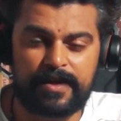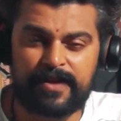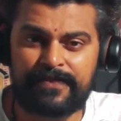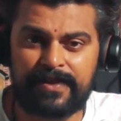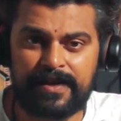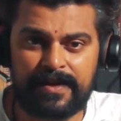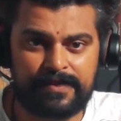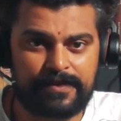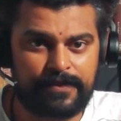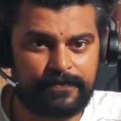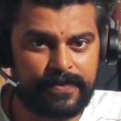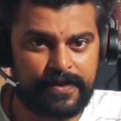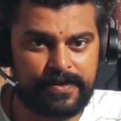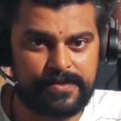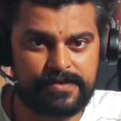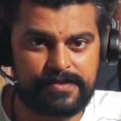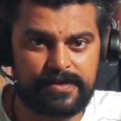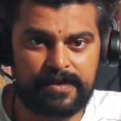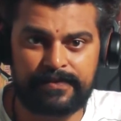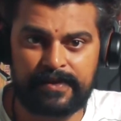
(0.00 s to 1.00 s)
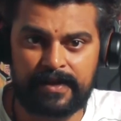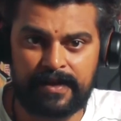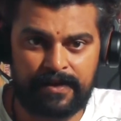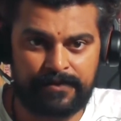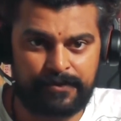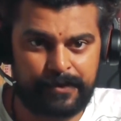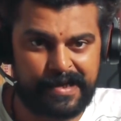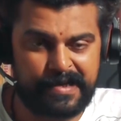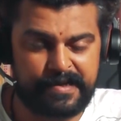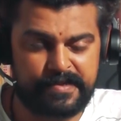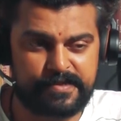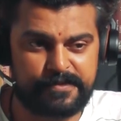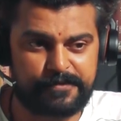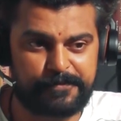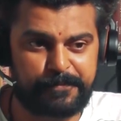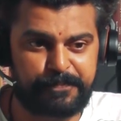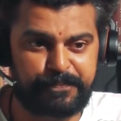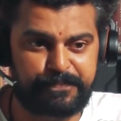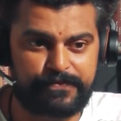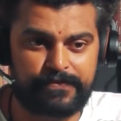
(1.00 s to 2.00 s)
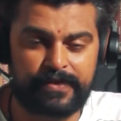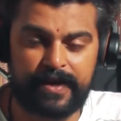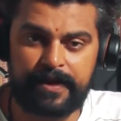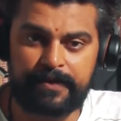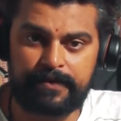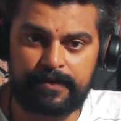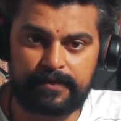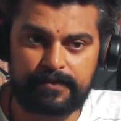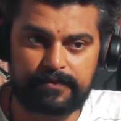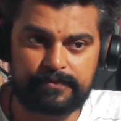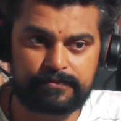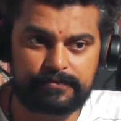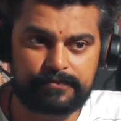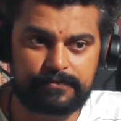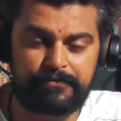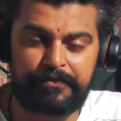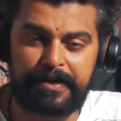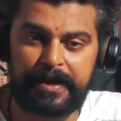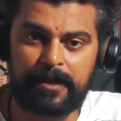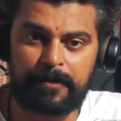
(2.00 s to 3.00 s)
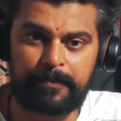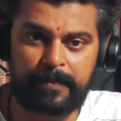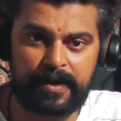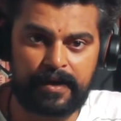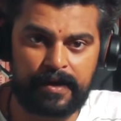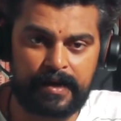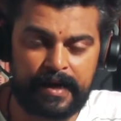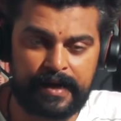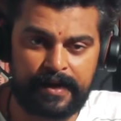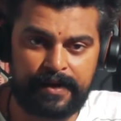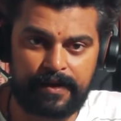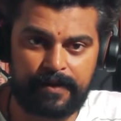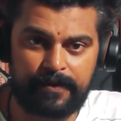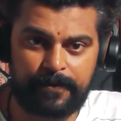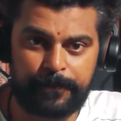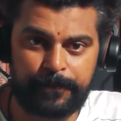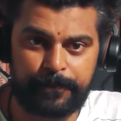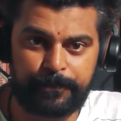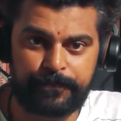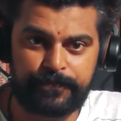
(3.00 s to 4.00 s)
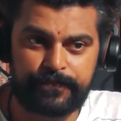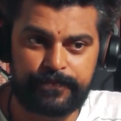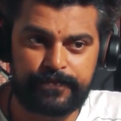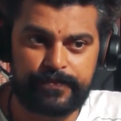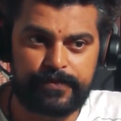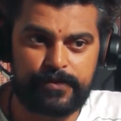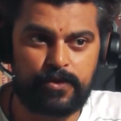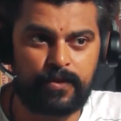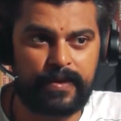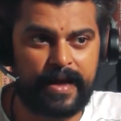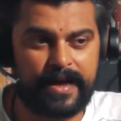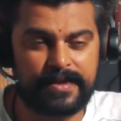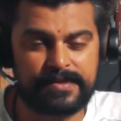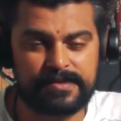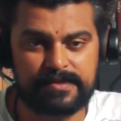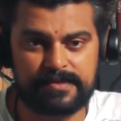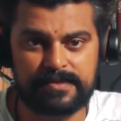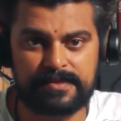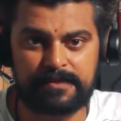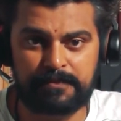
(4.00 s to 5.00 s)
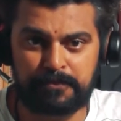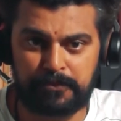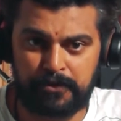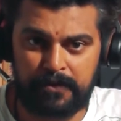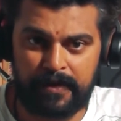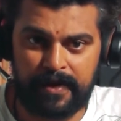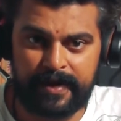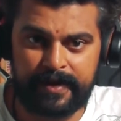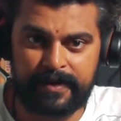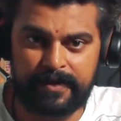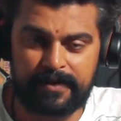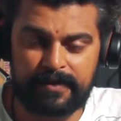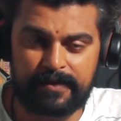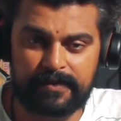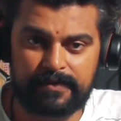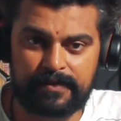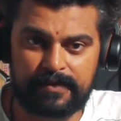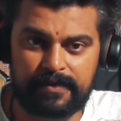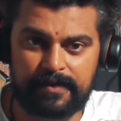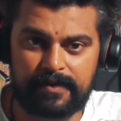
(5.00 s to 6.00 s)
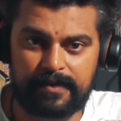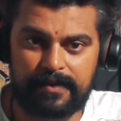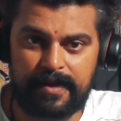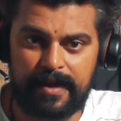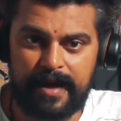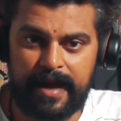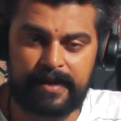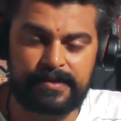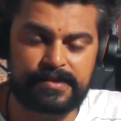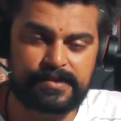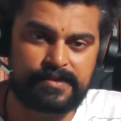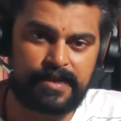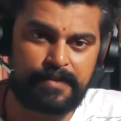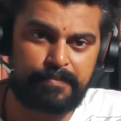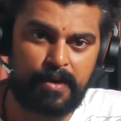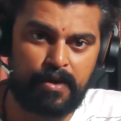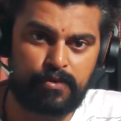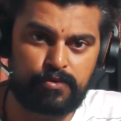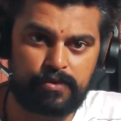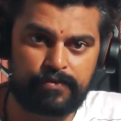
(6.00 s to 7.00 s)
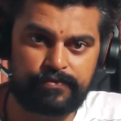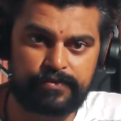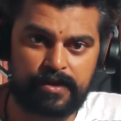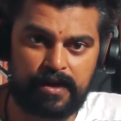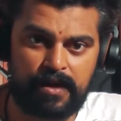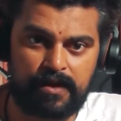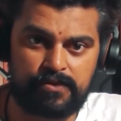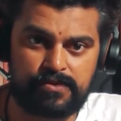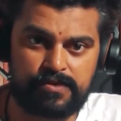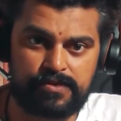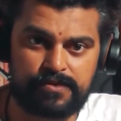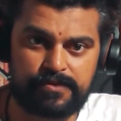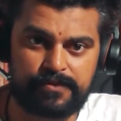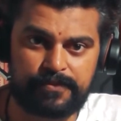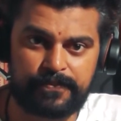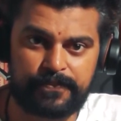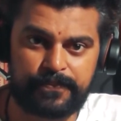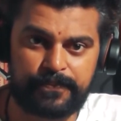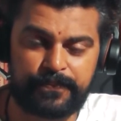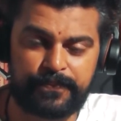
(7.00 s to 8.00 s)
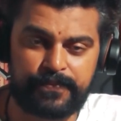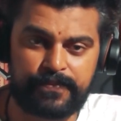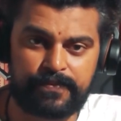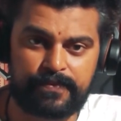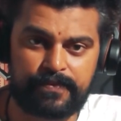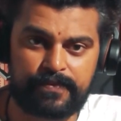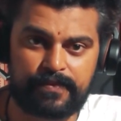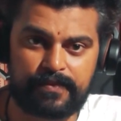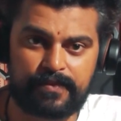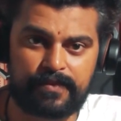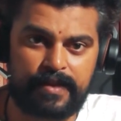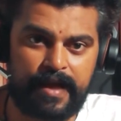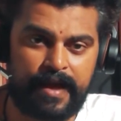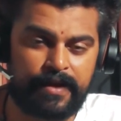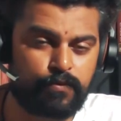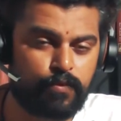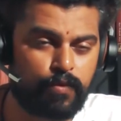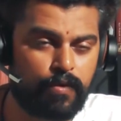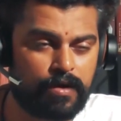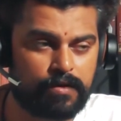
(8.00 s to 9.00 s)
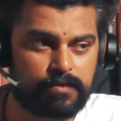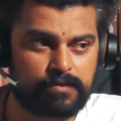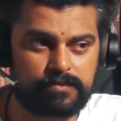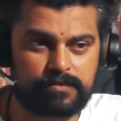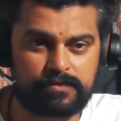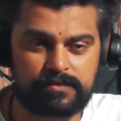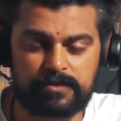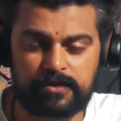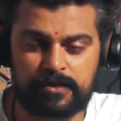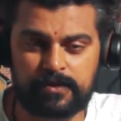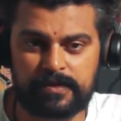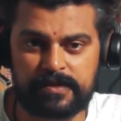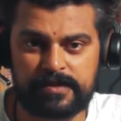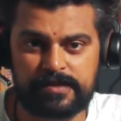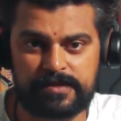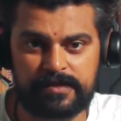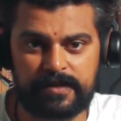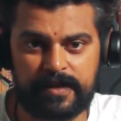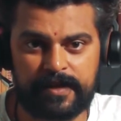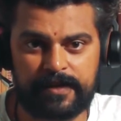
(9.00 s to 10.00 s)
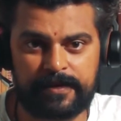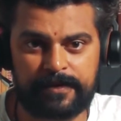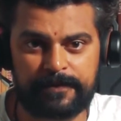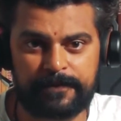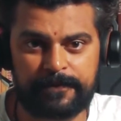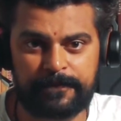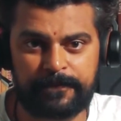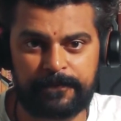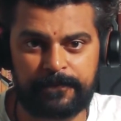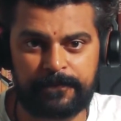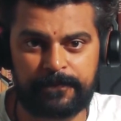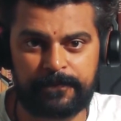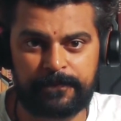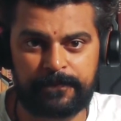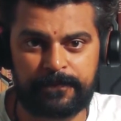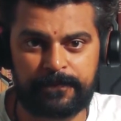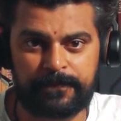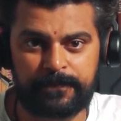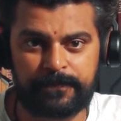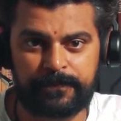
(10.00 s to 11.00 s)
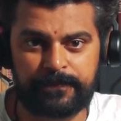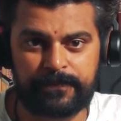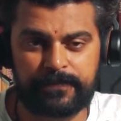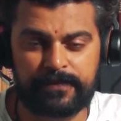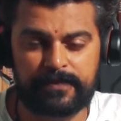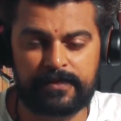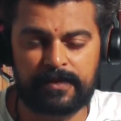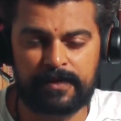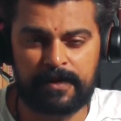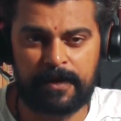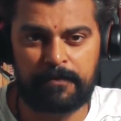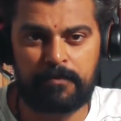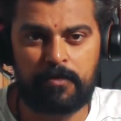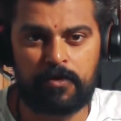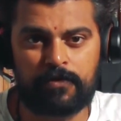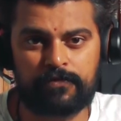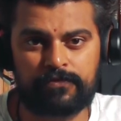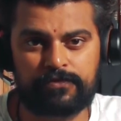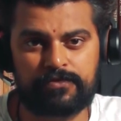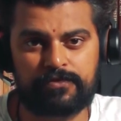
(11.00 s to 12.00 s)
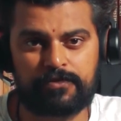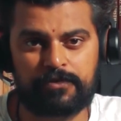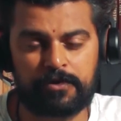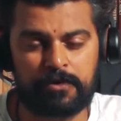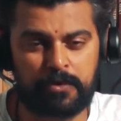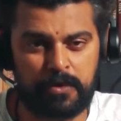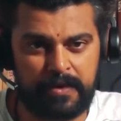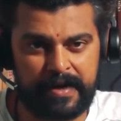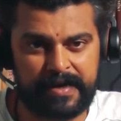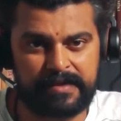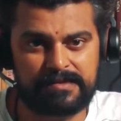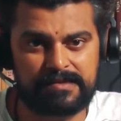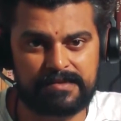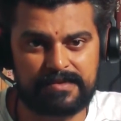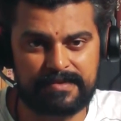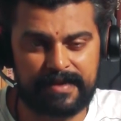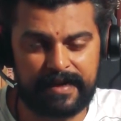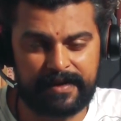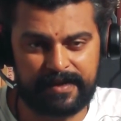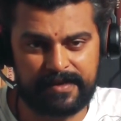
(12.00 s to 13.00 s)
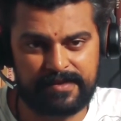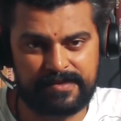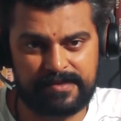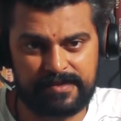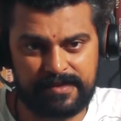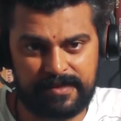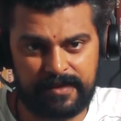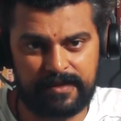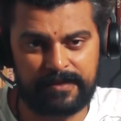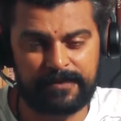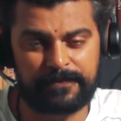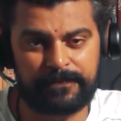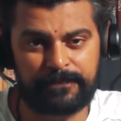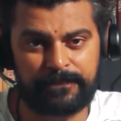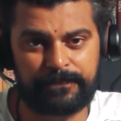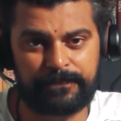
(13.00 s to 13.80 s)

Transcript: Even otherwise, even nowadays, when I wake up at night to catch the moonlight and step out of the house and walk through the street, the number of rodents that I see